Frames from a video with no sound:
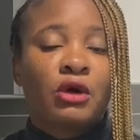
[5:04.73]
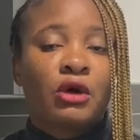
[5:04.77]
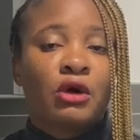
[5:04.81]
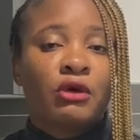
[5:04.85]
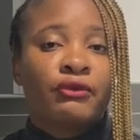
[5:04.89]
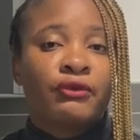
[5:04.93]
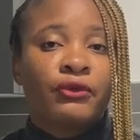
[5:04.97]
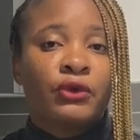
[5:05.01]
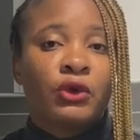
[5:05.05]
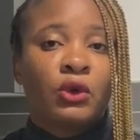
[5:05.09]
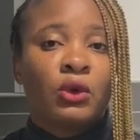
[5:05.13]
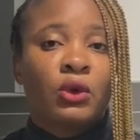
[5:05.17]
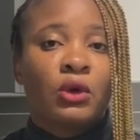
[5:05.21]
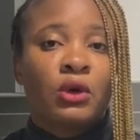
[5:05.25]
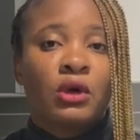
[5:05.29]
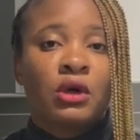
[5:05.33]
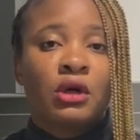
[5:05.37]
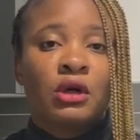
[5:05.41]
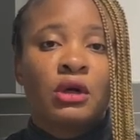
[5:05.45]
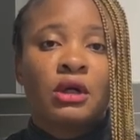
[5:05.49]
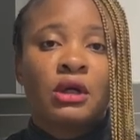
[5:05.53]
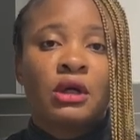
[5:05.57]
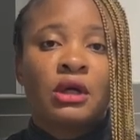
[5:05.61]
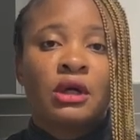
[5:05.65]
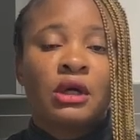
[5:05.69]
of your
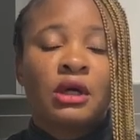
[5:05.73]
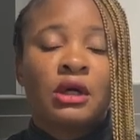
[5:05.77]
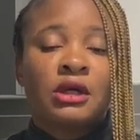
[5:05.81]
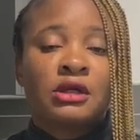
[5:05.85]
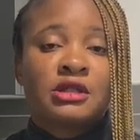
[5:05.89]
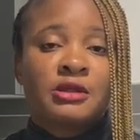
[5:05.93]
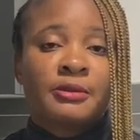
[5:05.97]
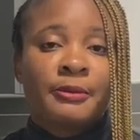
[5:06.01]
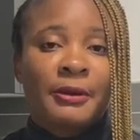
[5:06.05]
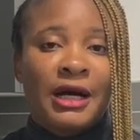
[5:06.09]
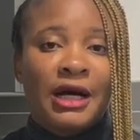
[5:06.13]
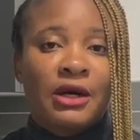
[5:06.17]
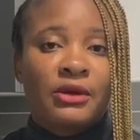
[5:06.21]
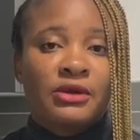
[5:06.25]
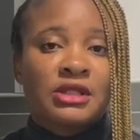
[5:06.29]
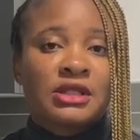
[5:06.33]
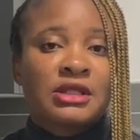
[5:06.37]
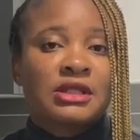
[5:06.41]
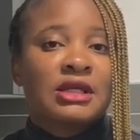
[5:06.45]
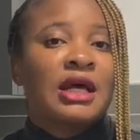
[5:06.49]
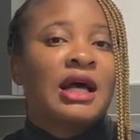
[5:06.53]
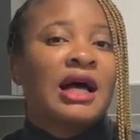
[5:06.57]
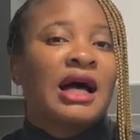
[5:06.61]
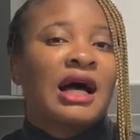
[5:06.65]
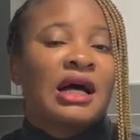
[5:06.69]
spouse
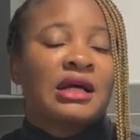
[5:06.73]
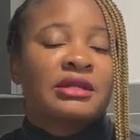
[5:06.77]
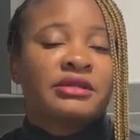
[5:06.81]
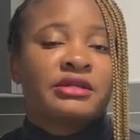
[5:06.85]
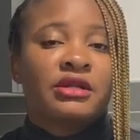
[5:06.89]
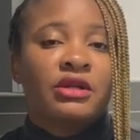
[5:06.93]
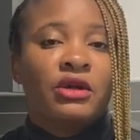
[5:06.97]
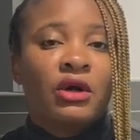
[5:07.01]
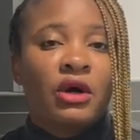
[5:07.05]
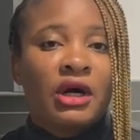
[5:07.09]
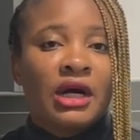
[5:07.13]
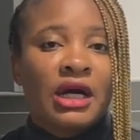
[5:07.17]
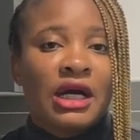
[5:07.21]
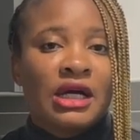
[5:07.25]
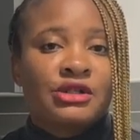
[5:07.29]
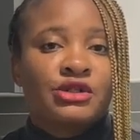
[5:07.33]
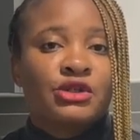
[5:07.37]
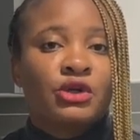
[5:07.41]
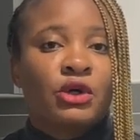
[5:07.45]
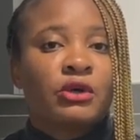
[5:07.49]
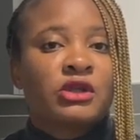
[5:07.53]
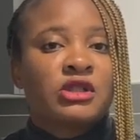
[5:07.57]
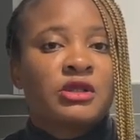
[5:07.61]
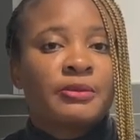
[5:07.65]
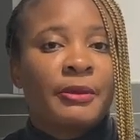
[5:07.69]
as long as
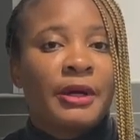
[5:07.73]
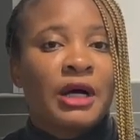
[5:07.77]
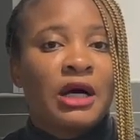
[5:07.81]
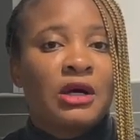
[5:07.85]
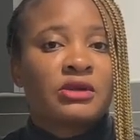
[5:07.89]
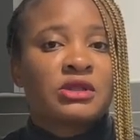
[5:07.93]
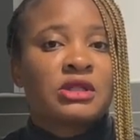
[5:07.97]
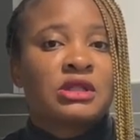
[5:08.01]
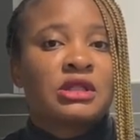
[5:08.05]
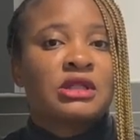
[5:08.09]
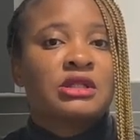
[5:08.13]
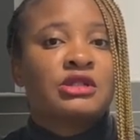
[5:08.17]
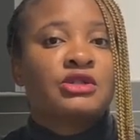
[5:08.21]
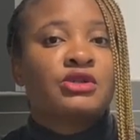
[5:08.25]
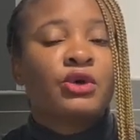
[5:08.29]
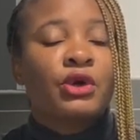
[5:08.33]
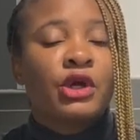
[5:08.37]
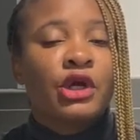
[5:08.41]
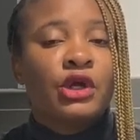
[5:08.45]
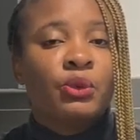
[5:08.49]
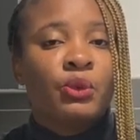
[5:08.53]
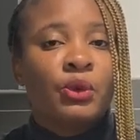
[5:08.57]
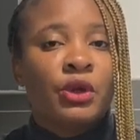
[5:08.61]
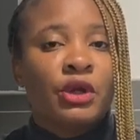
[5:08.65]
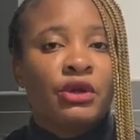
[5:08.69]
your spouse is
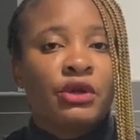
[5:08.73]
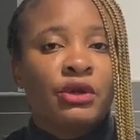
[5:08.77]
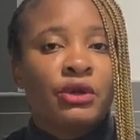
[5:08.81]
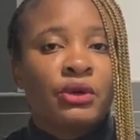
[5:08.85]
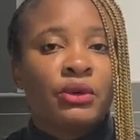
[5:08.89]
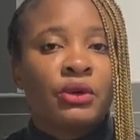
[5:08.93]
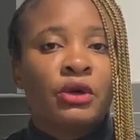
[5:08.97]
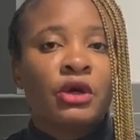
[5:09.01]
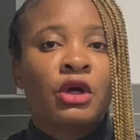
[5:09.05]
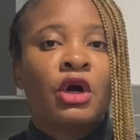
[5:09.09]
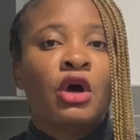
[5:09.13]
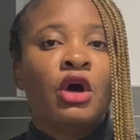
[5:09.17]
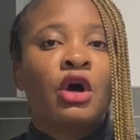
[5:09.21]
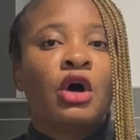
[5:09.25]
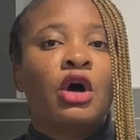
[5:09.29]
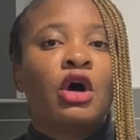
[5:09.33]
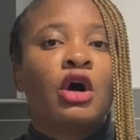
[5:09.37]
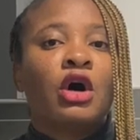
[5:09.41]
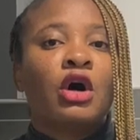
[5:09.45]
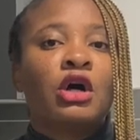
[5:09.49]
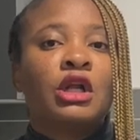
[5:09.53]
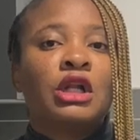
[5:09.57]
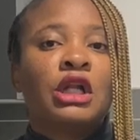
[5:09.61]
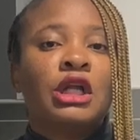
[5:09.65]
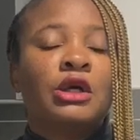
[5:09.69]
going with you.
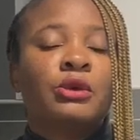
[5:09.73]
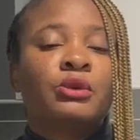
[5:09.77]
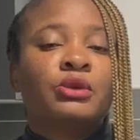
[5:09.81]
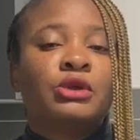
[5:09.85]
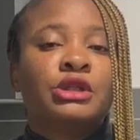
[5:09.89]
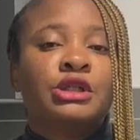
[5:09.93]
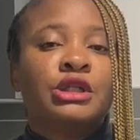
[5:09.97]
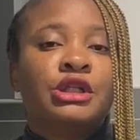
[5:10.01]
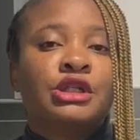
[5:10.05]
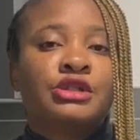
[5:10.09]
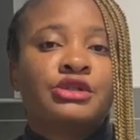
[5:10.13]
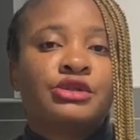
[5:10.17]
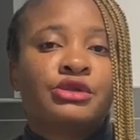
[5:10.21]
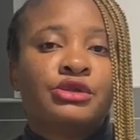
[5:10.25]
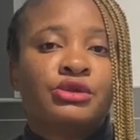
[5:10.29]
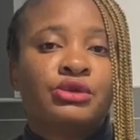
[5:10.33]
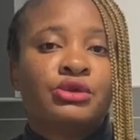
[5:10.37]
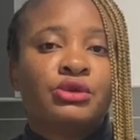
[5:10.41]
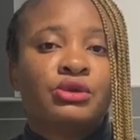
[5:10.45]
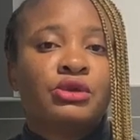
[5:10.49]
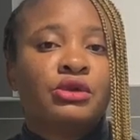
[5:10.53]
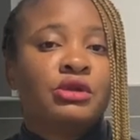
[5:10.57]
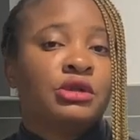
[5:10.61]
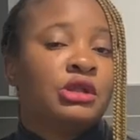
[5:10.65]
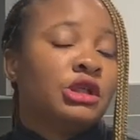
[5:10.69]
All he or
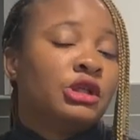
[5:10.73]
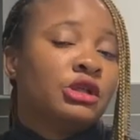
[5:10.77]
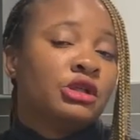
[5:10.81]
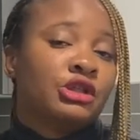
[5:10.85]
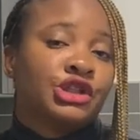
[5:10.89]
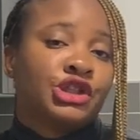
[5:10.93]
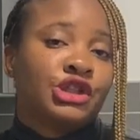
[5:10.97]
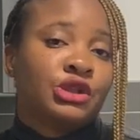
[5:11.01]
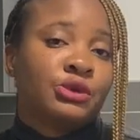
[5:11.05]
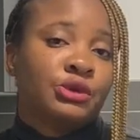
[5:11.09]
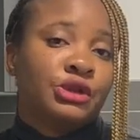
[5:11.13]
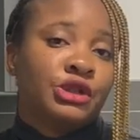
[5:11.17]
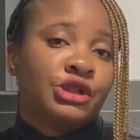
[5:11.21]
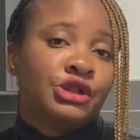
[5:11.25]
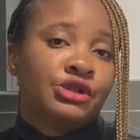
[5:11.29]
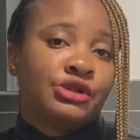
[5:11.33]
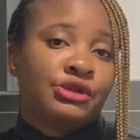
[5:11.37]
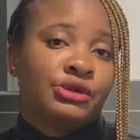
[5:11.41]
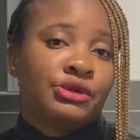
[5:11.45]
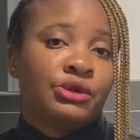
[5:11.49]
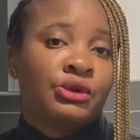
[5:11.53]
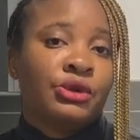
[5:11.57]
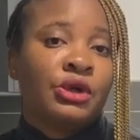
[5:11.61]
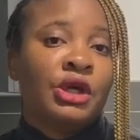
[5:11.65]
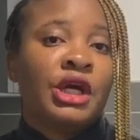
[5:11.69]
she would need to
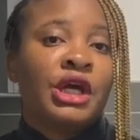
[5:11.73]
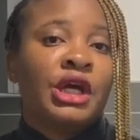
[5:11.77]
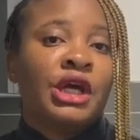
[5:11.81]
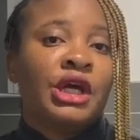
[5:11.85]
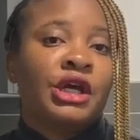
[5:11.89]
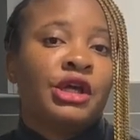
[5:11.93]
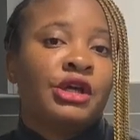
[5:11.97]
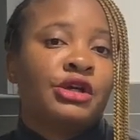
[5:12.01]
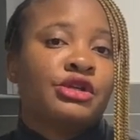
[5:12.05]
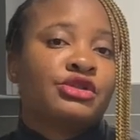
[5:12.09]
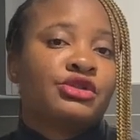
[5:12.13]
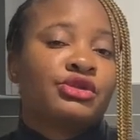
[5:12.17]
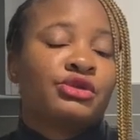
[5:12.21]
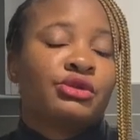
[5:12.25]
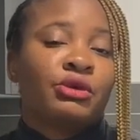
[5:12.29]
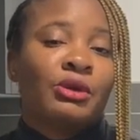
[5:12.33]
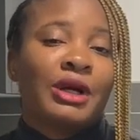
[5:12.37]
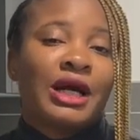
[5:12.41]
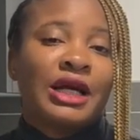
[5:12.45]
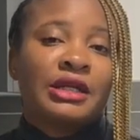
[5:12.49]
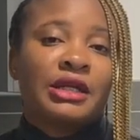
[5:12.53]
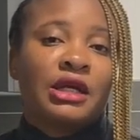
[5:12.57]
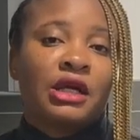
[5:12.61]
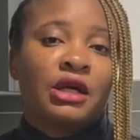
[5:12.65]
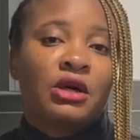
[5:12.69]
do is to
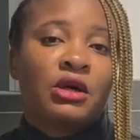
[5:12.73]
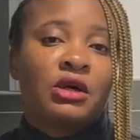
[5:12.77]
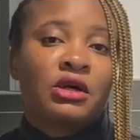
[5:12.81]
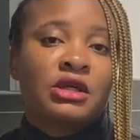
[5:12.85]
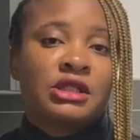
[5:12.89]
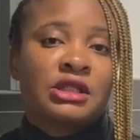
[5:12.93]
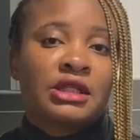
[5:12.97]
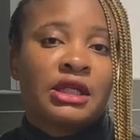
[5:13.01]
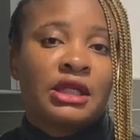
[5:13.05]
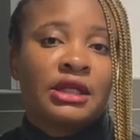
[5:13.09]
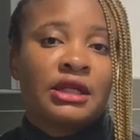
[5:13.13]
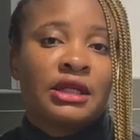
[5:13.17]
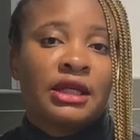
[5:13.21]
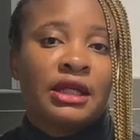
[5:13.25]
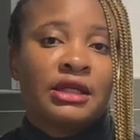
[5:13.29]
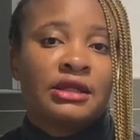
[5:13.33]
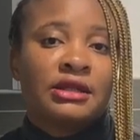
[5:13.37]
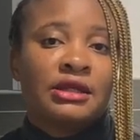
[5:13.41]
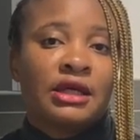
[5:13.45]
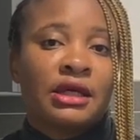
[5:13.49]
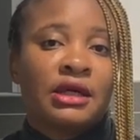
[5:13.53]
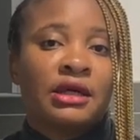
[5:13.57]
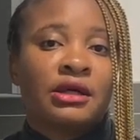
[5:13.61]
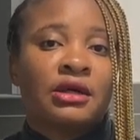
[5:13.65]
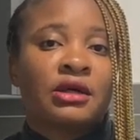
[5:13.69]
write a consent
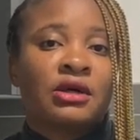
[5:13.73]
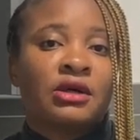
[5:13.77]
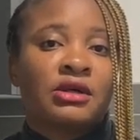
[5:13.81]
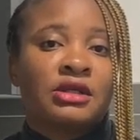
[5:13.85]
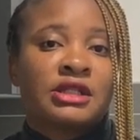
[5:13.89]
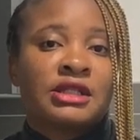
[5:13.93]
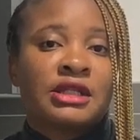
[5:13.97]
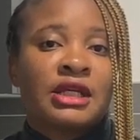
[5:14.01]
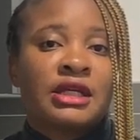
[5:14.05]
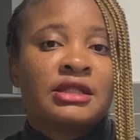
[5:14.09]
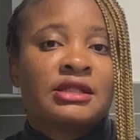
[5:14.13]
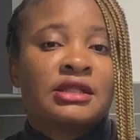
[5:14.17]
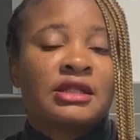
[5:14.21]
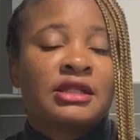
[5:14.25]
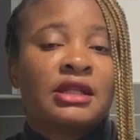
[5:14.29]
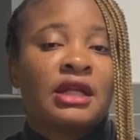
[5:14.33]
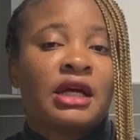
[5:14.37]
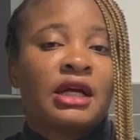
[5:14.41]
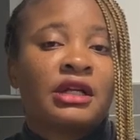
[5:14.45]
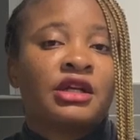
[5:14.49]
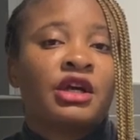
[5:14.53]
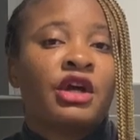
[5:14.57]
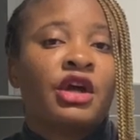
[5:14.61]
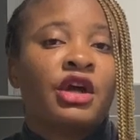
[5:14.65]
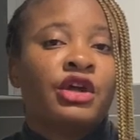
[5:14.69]
letter consenting
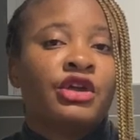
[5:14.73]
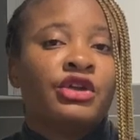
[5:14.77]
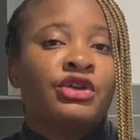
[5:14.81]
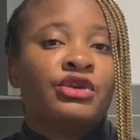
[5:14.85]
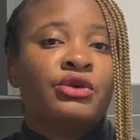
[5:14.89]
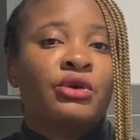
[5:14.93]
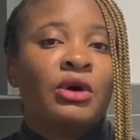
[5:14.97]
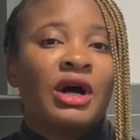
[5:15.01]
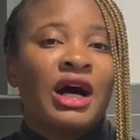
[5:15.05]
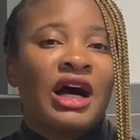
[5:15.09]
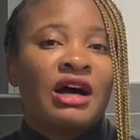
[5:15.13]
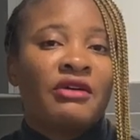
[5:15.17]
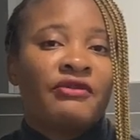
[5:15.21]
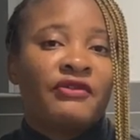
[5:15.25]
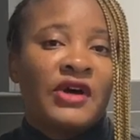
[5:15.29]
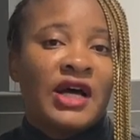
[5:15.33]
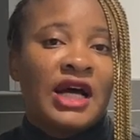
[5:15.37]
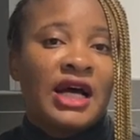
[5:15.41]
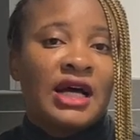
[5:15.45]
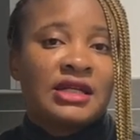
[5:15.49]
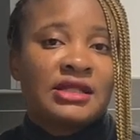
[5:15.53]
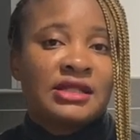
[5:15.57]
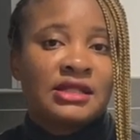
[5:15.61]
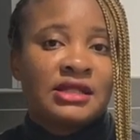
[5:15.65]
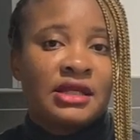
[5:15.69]
that you have
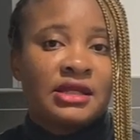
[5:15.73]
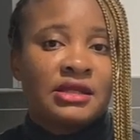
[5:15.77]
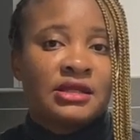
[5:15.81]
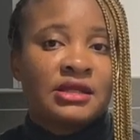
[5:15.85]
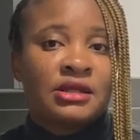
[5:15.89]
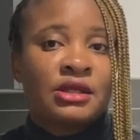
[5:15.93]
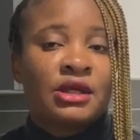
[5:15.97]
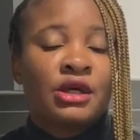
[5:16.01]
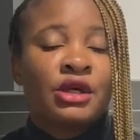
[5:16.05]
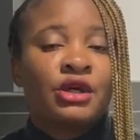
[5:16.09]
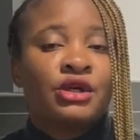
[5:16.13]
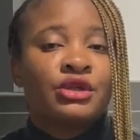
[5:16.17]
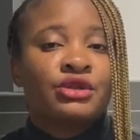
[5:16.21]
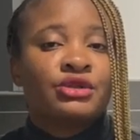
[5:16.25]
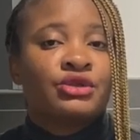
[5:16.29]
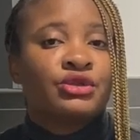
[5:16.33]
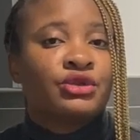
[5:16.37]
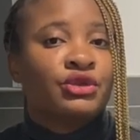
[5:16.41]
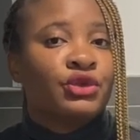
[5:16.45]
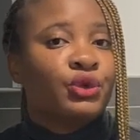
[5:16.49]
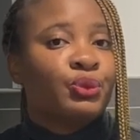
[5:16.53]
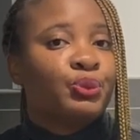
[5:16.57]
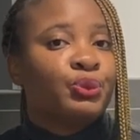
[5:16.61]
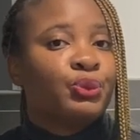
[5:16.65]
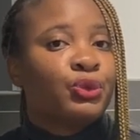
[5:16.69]
access to
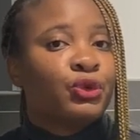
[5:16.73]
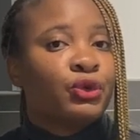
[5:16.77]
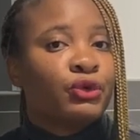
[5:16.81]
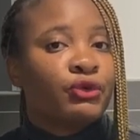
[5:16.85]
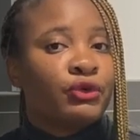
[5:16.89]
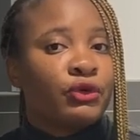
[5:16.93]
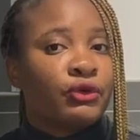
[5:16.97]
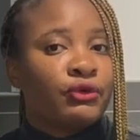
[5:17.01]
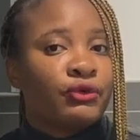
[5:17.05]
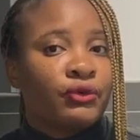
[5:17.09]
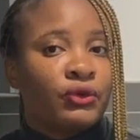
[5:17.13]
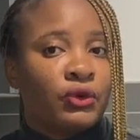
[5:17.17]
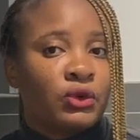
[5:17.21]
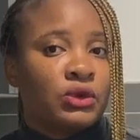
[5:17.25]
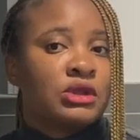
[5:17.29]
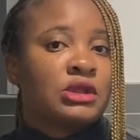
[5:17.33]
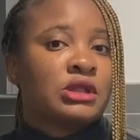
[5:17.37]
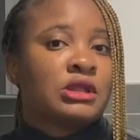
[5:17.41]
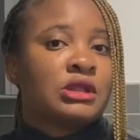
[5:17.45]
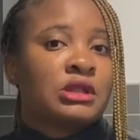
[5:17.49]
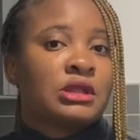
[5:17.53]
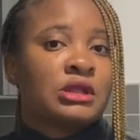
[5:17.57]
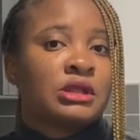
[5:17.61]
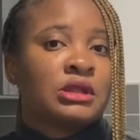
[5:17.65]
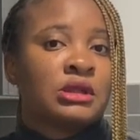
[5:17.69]
the proof of
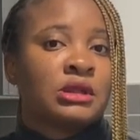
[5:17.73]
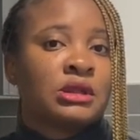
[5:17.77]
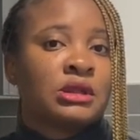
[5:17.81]
funds